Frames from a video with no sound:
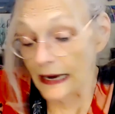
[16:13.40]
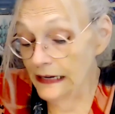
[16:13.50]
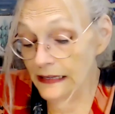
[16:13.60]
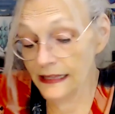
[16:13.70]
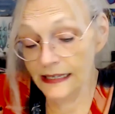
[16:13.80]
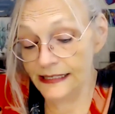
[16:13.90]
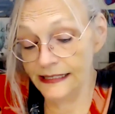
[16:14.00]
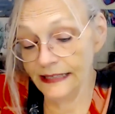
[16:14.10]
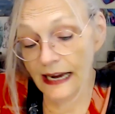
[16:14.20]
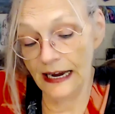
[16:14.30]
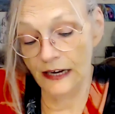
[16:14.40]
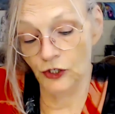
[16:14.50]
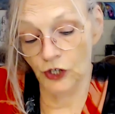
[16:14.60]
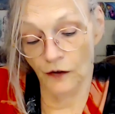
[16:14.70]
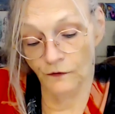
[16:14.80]
In this
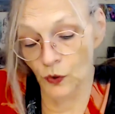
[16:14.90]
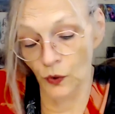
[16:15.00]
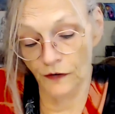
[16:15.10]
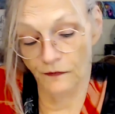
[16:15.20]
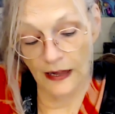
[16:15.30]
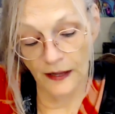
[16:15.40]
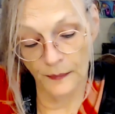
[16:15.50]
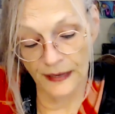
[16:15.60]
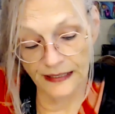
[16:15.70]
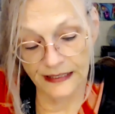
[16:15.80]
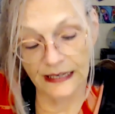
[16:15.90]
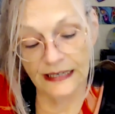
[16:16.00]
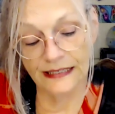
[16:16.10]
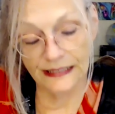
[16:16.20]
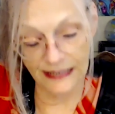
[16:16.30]
stage of your development, it
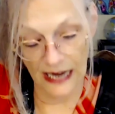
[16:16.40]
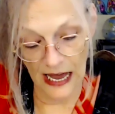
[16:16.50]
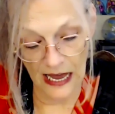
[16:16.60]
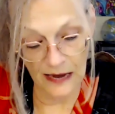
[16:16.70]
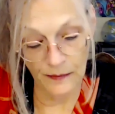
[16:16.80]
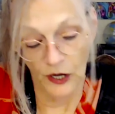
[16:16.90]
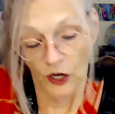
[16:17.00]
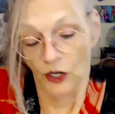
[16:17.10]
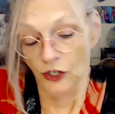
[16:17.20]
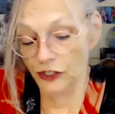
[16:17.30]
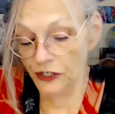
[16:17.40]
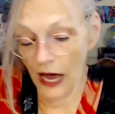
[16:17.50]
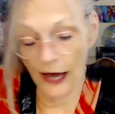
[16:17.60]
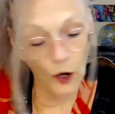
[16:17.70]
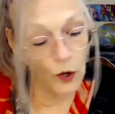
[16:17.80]
is time to
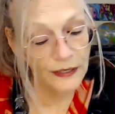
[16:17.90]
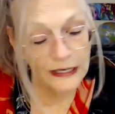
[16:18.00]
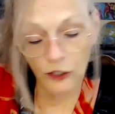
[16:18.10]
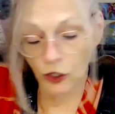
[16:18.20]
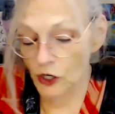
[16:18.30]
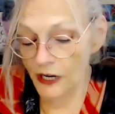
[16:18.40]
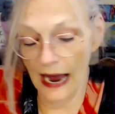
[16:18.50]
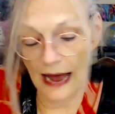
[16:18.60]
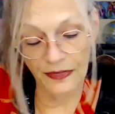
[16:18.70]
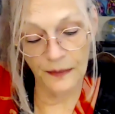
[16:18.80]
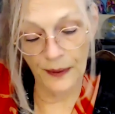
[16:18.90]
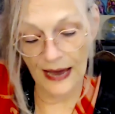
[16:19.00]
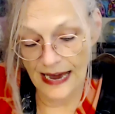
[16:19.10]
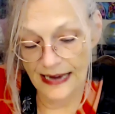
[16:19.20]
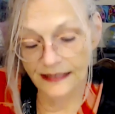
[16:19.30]
not only look at the
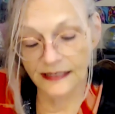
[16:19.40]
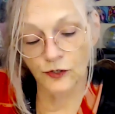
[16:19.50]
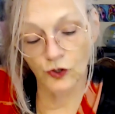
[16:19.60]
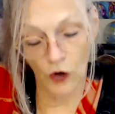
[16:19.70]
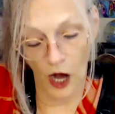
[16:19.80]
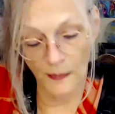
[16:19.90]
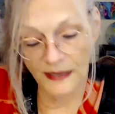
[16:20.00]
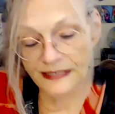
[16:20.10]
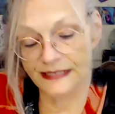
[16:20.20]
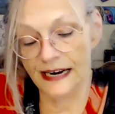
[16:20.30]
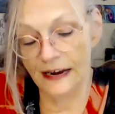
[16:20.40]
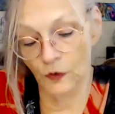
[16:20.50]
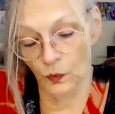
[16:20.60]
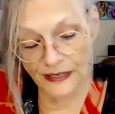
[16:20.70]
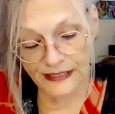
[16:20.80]
pains and traumas that have
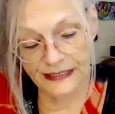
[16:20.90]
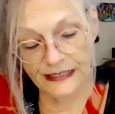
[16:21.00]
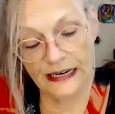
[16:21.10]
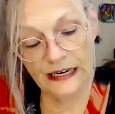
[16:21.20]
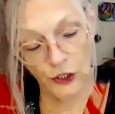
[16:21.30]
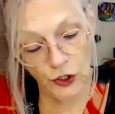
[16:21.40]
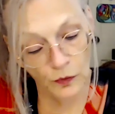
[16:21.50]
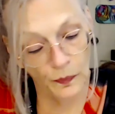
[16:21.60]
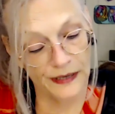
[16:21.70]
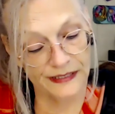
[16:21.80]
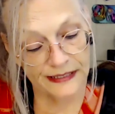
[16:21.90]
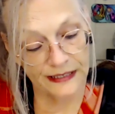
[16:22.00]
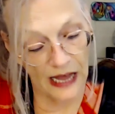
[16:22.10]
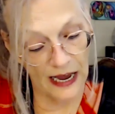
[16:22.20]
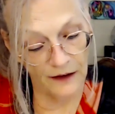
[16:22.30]
arisen in your present
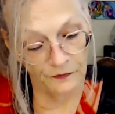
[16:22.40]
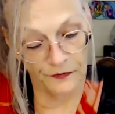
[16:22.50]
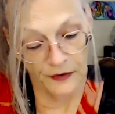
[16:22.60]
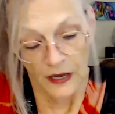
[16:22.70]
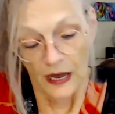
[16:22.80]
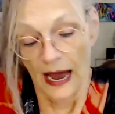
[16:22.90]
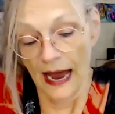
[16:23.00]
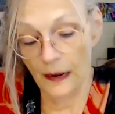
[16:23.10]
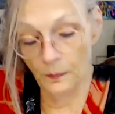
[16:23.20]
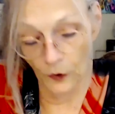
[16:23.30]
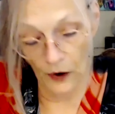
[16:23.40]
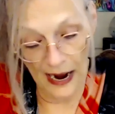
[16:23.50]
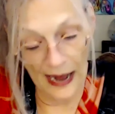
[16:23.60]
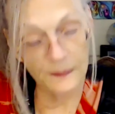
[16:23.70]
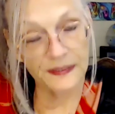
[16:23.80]
life and
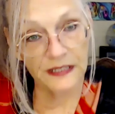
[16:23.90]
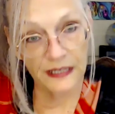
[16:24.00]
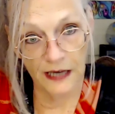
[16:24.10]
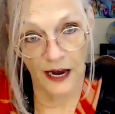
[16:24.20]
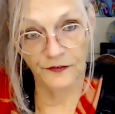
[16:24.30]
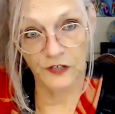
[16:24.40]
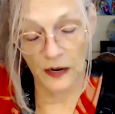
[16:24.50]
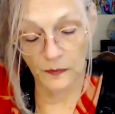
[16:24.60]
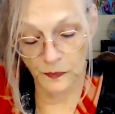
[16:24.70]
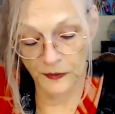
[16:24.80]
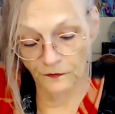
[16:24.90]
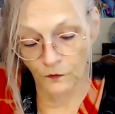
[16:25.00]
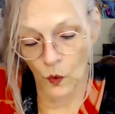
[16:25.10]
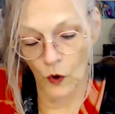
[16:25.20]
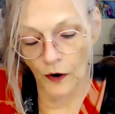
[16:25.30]
perhaps in the lifetimes
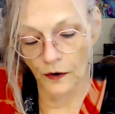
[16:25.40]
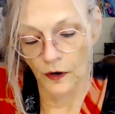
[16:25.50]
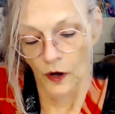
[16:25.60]
before,